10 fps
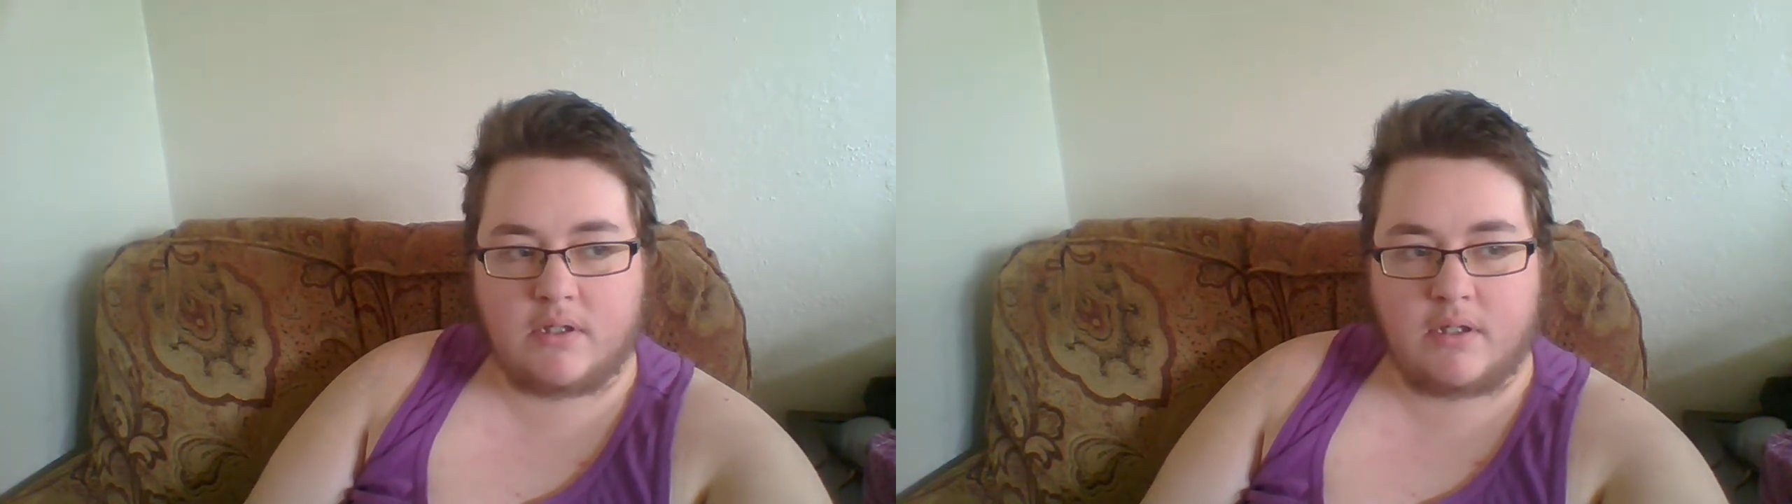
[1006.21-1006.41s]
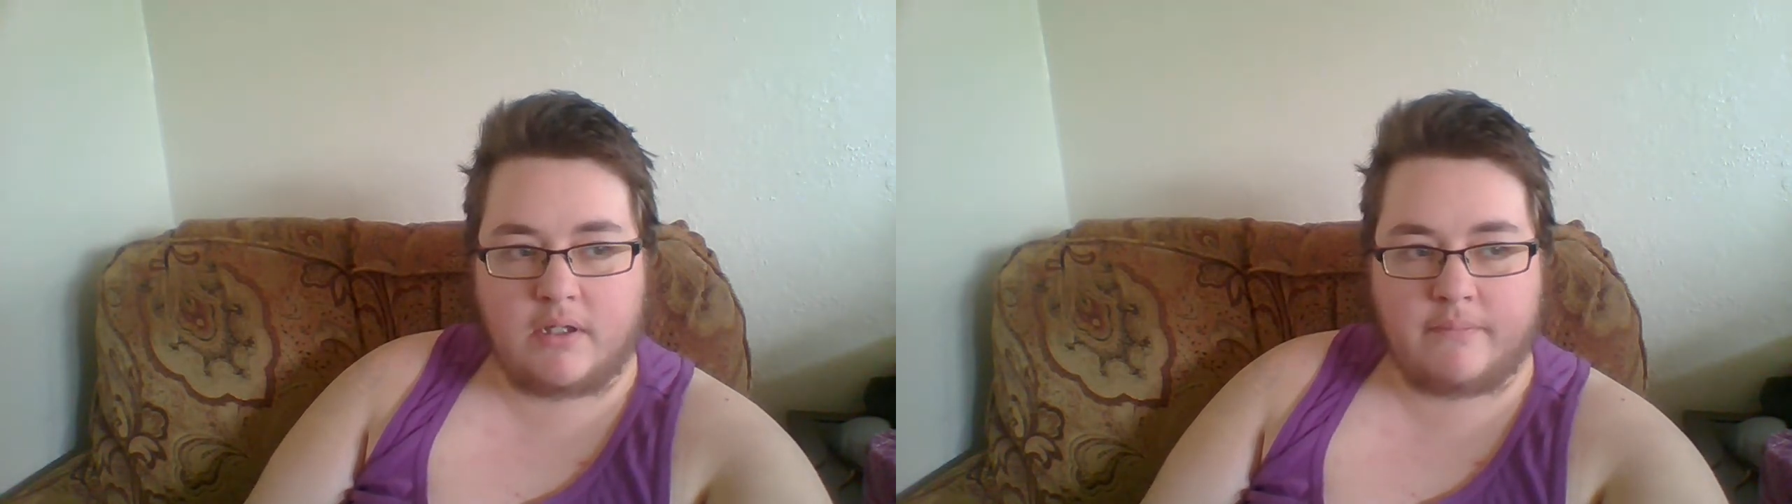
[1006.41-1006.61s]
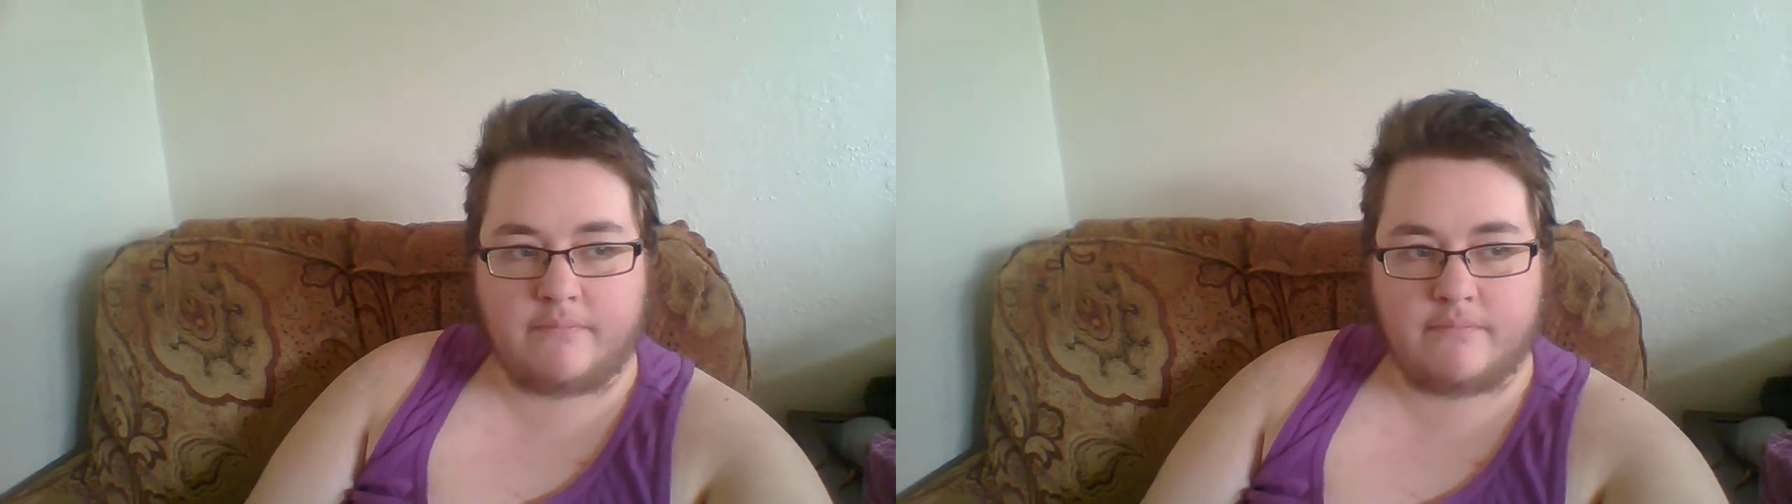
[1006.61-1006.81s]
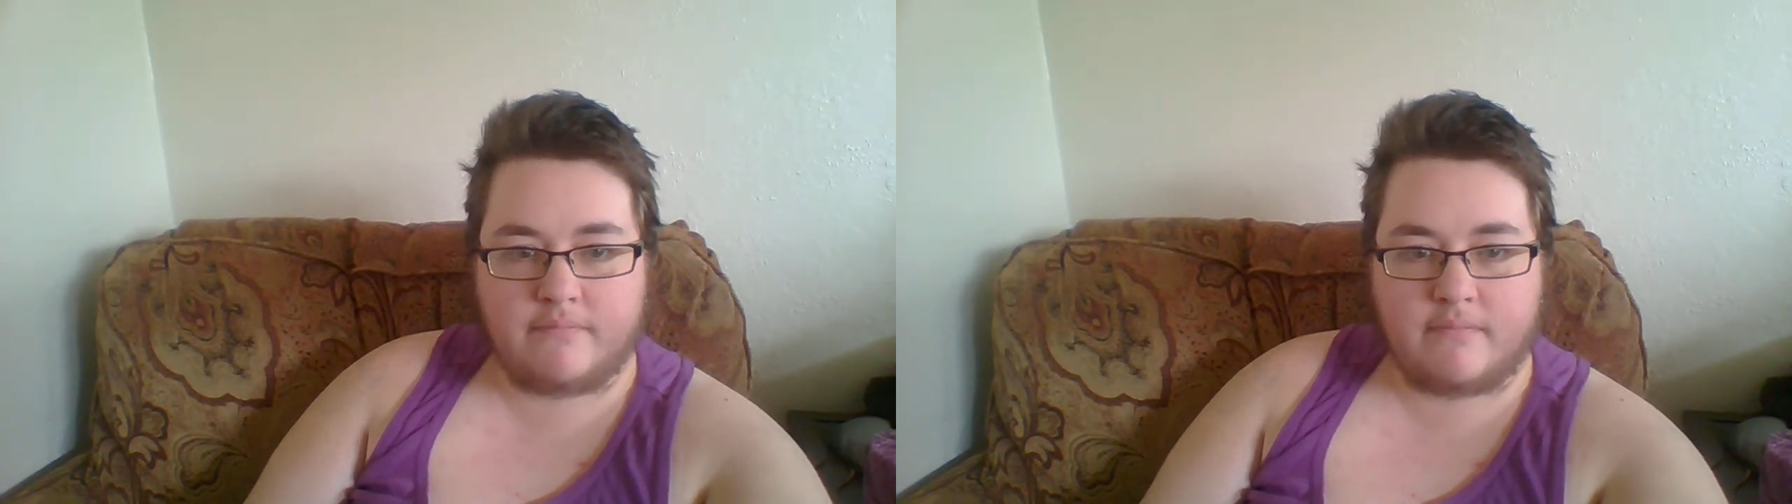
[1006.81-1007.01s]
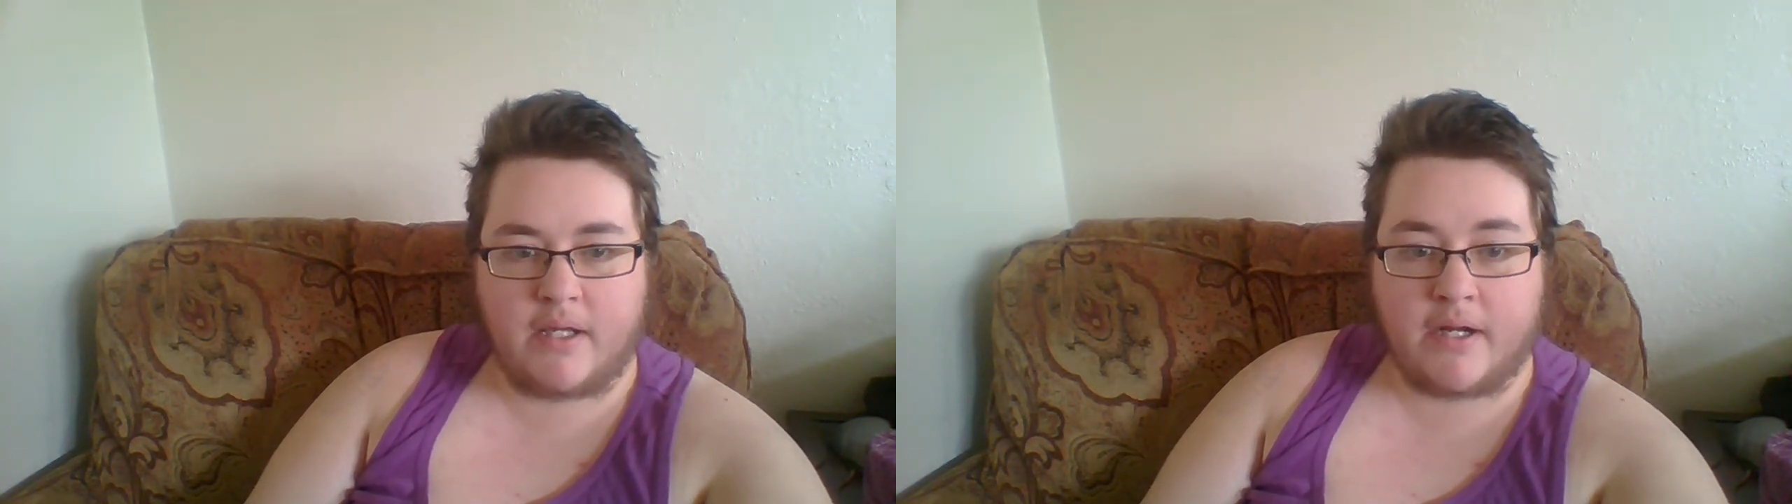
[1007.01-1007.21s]
Um,
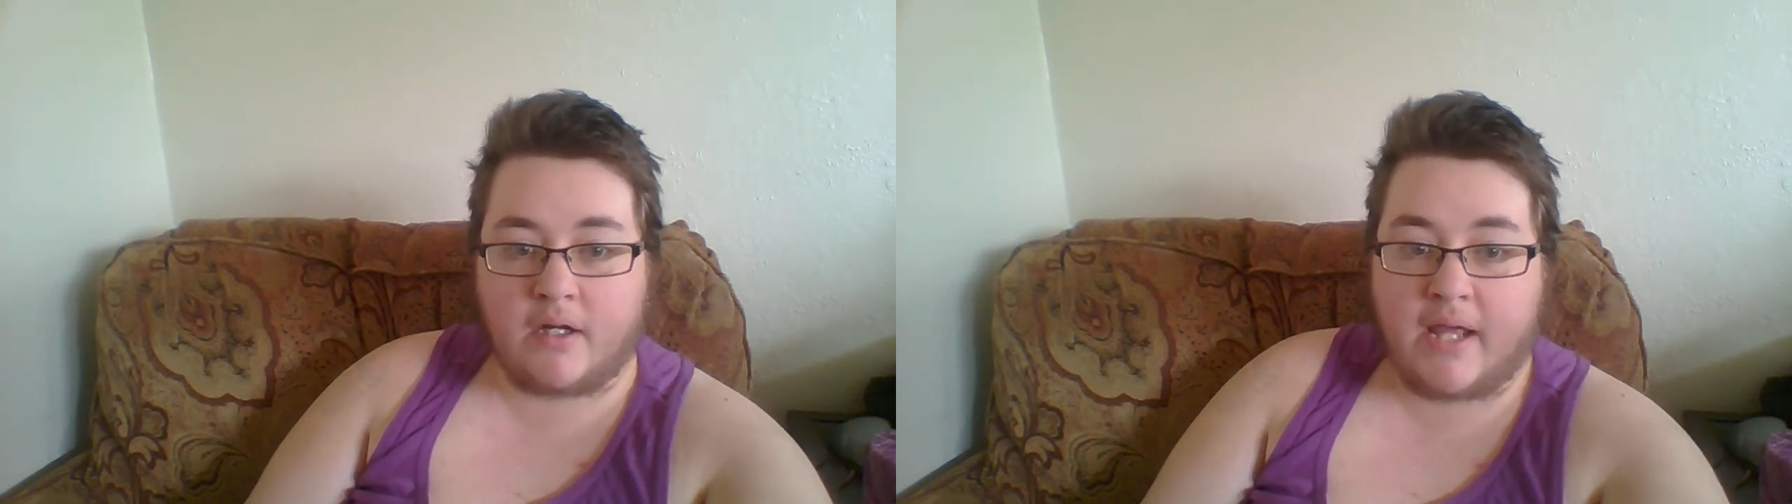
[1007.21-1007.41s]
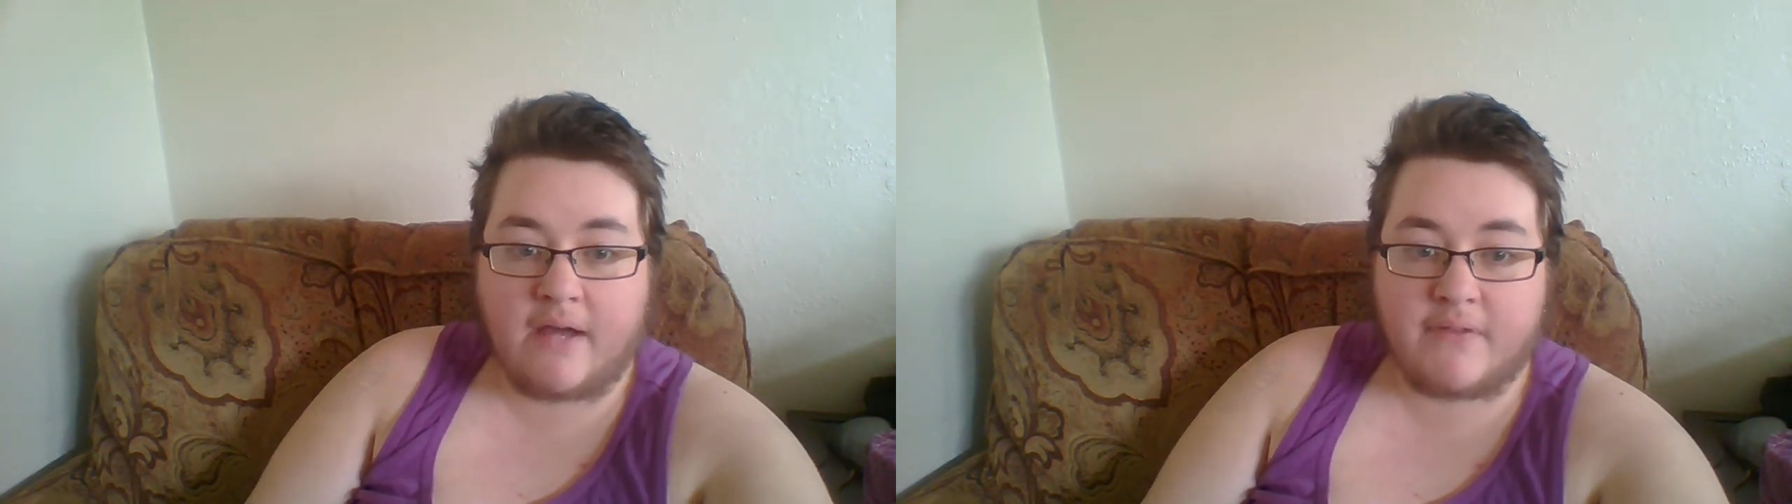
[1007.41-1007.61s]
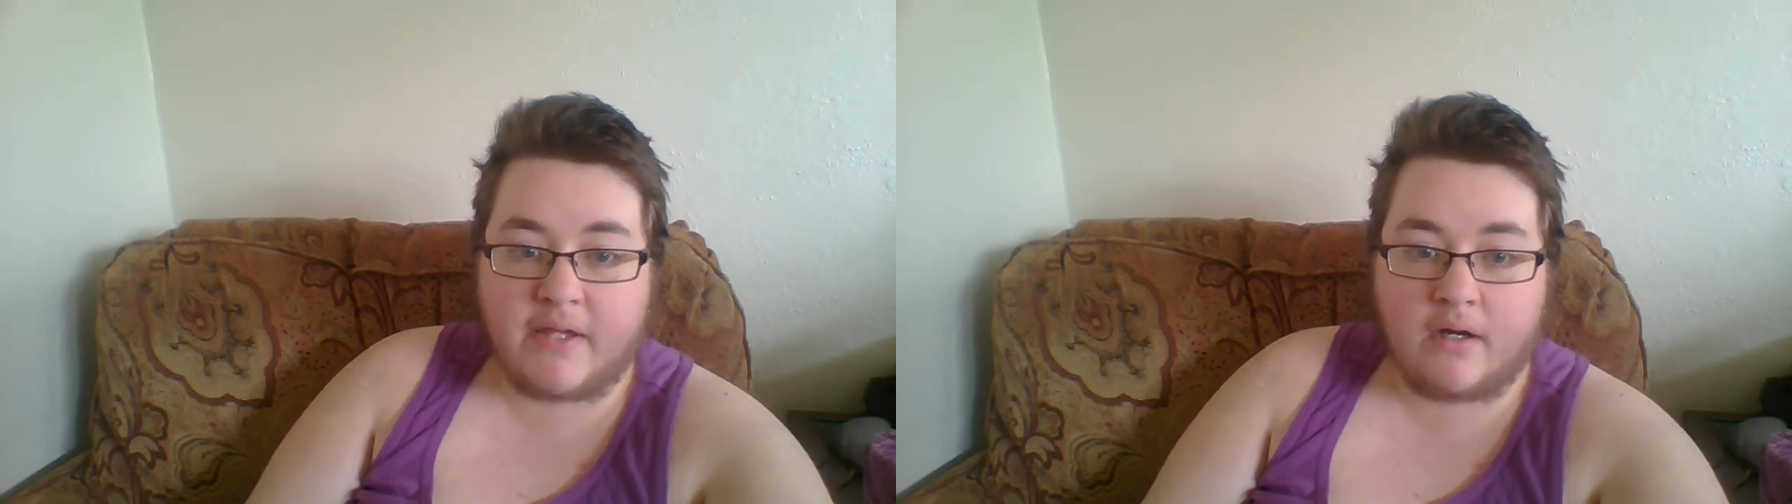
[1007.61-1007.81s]
and I already have the